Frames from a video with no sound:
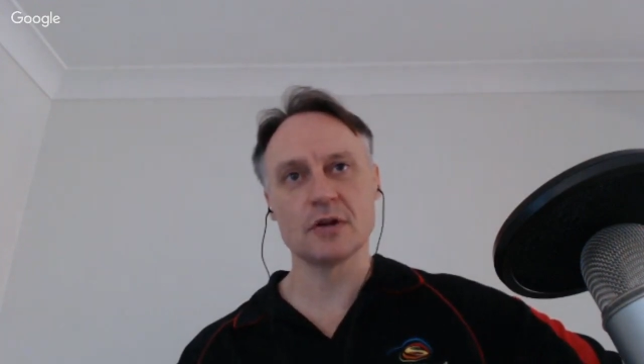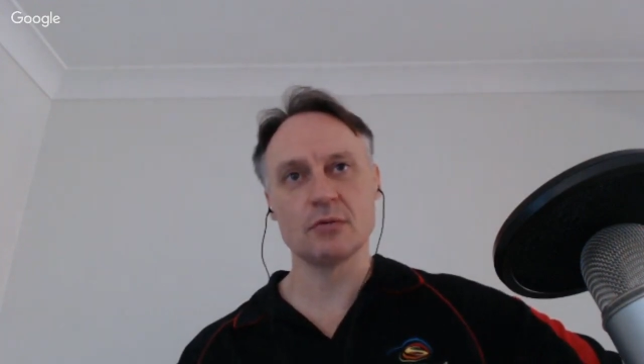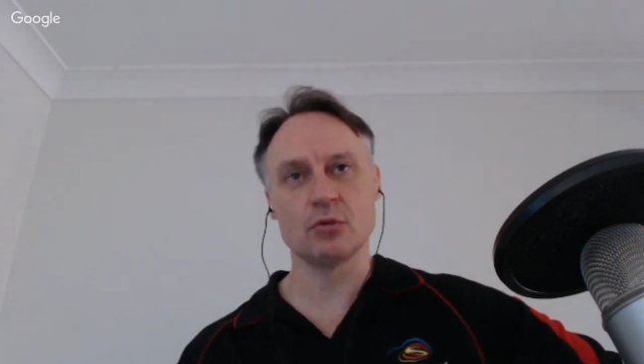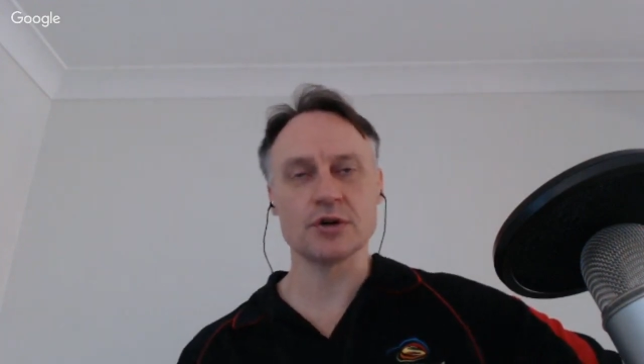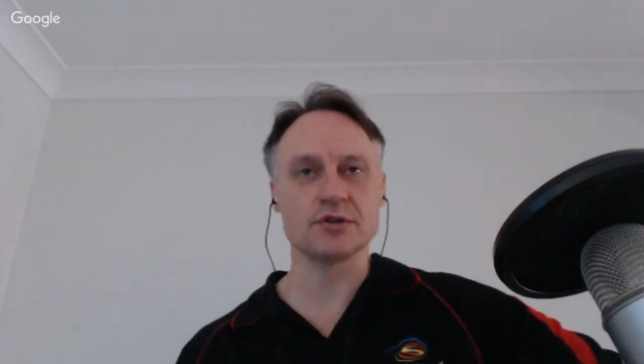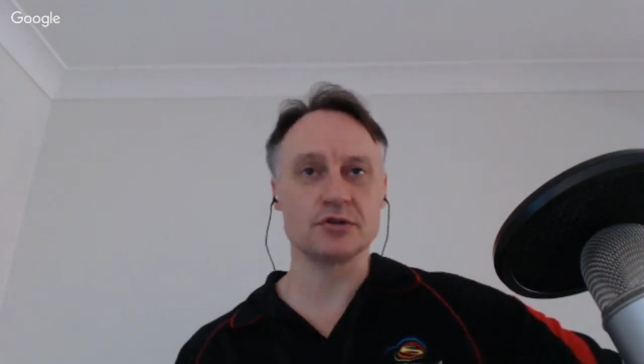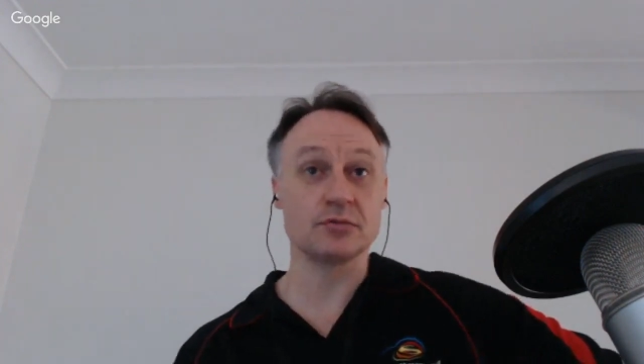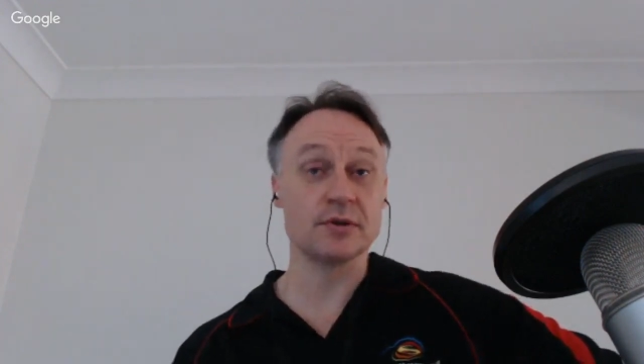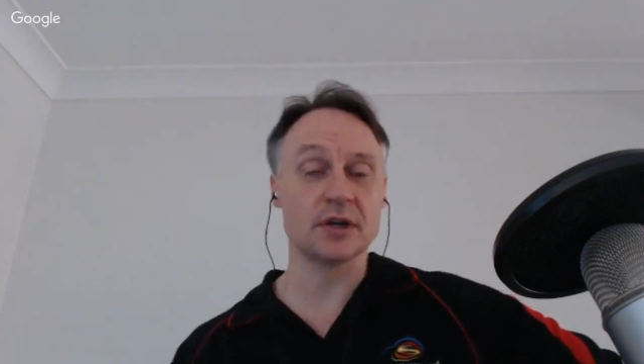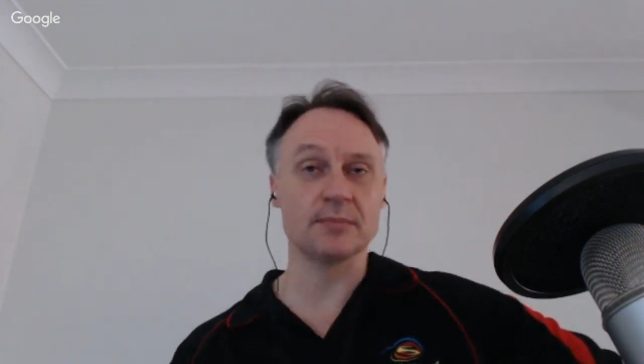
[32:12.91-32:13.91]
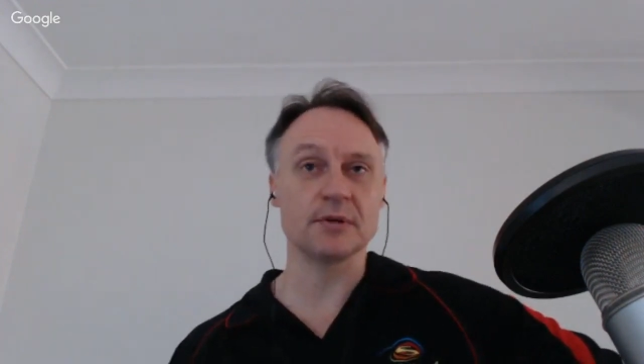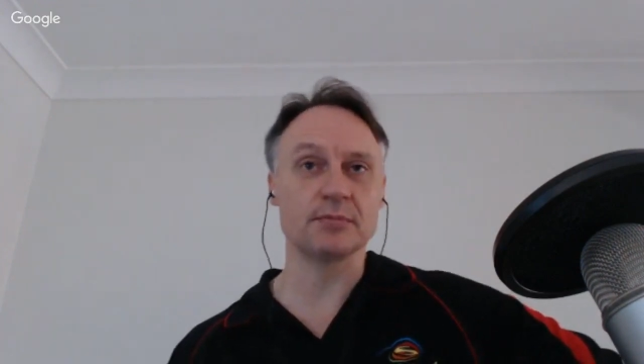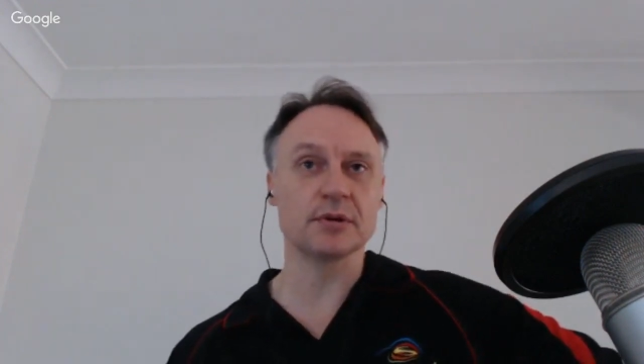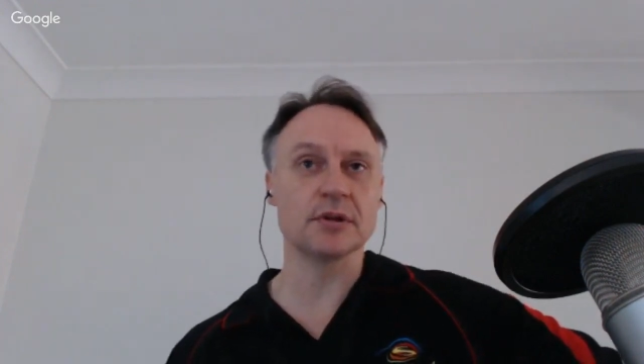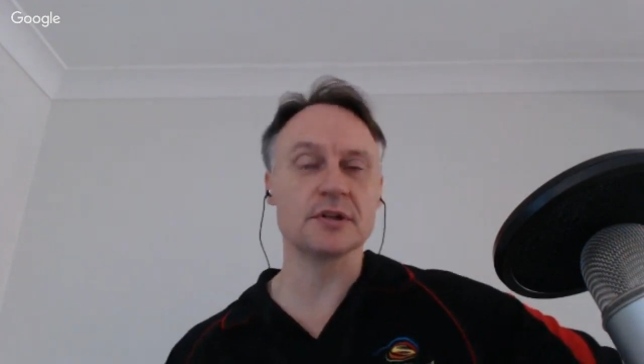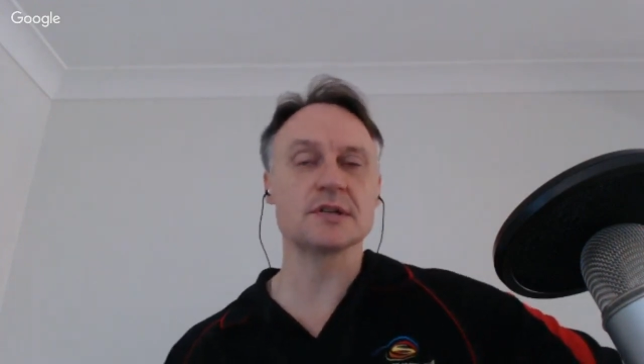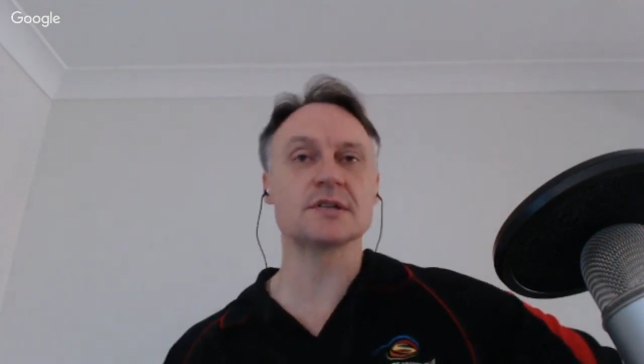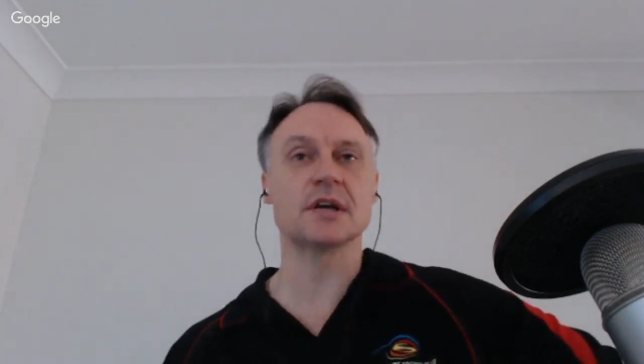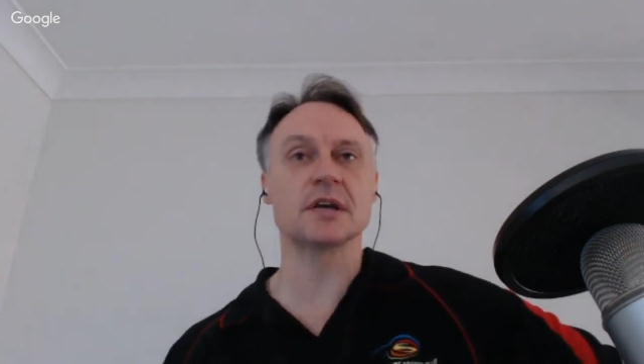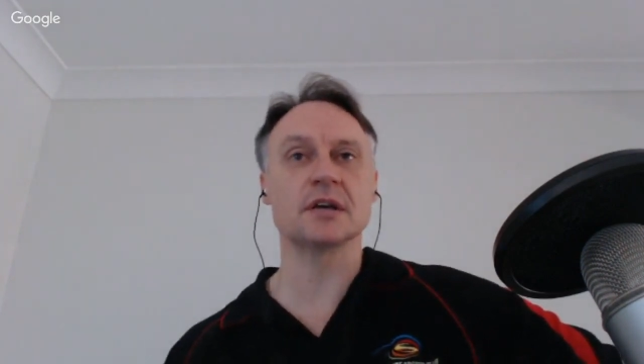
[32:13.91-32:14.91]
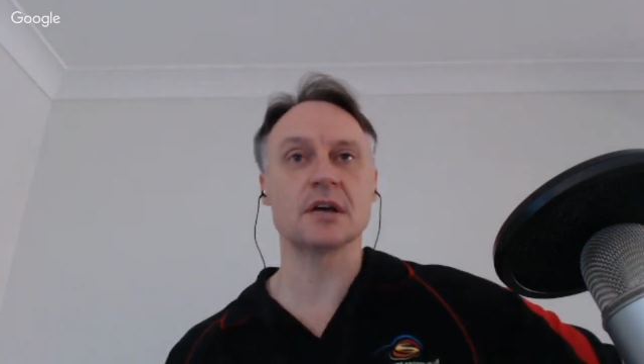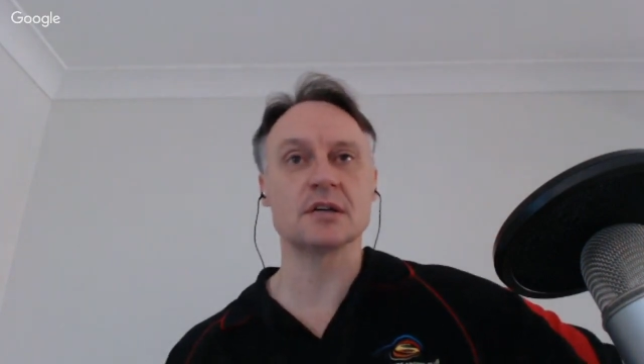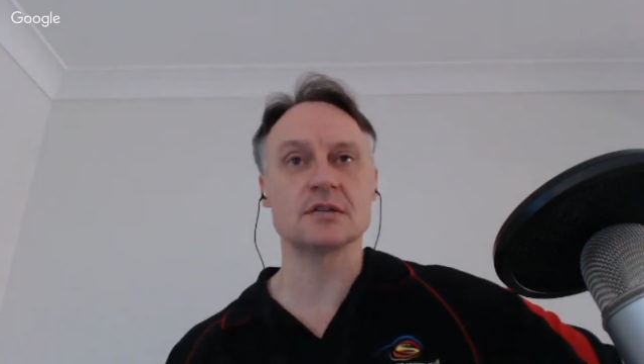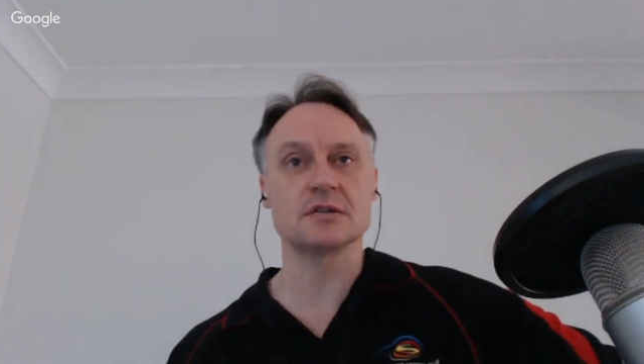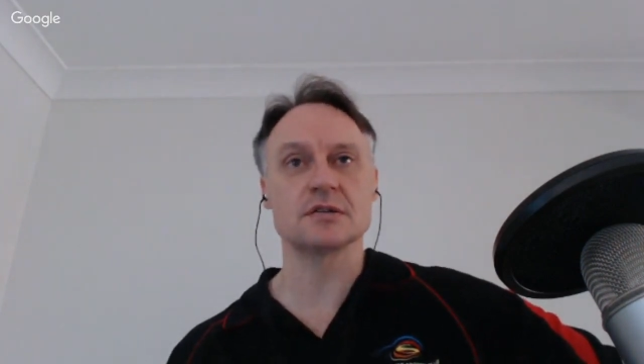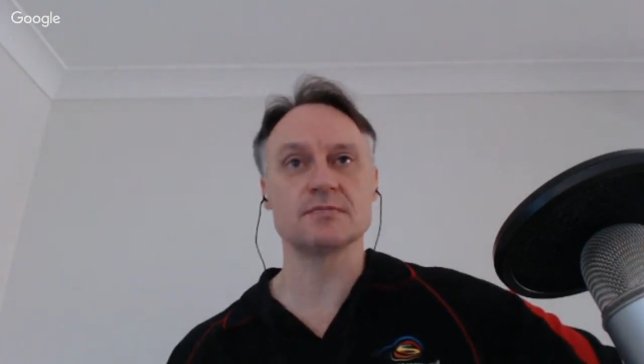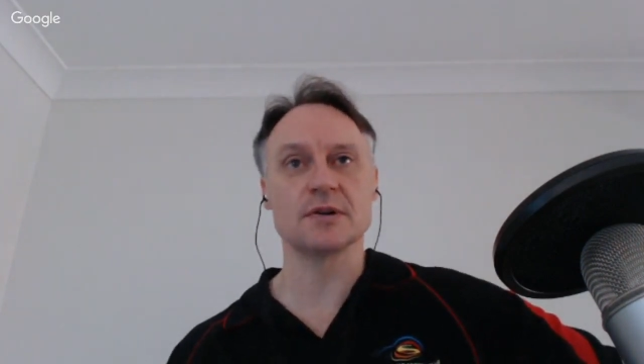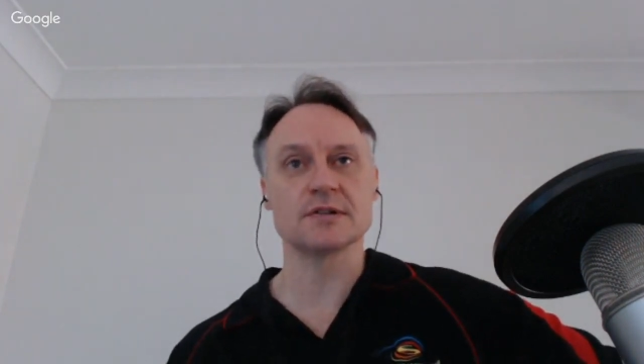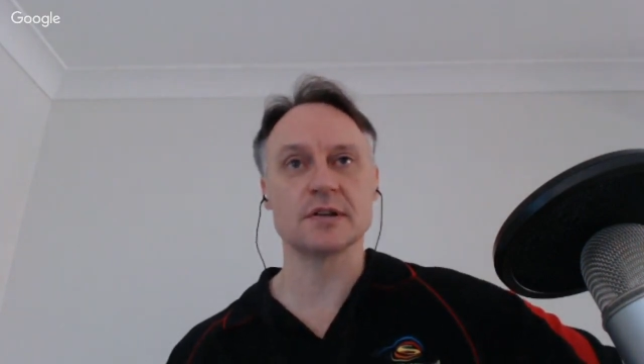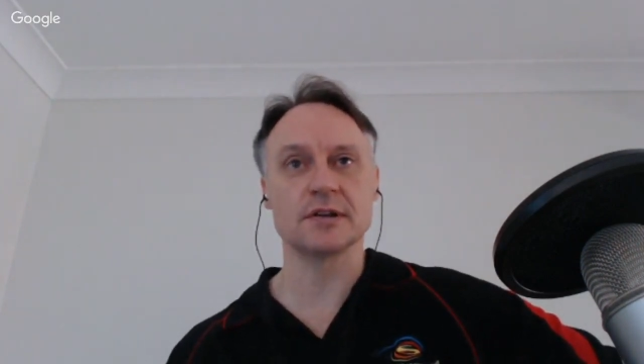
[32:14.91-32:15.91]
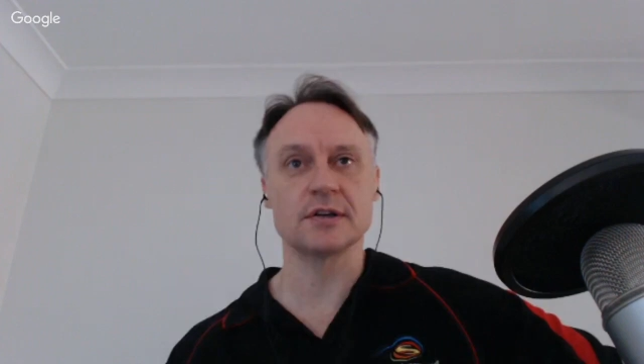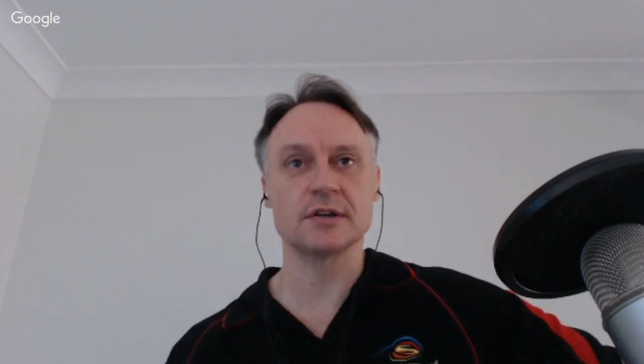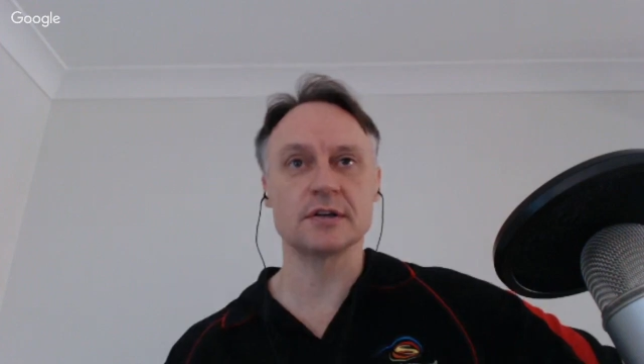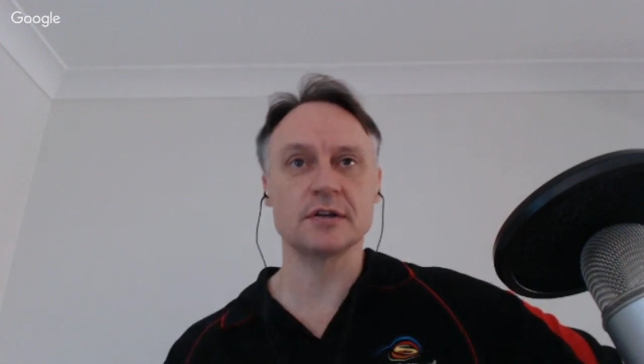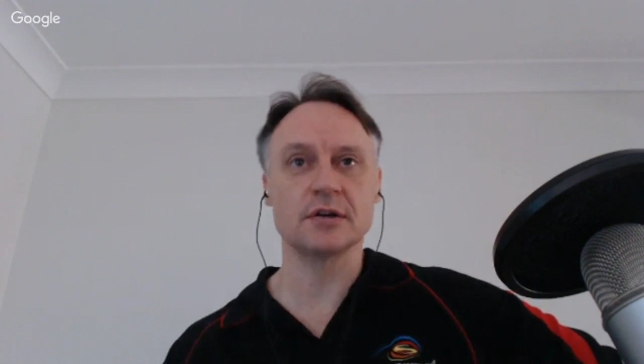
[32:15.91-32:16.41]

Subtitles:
why should you pick up the bill in this day and age, especially,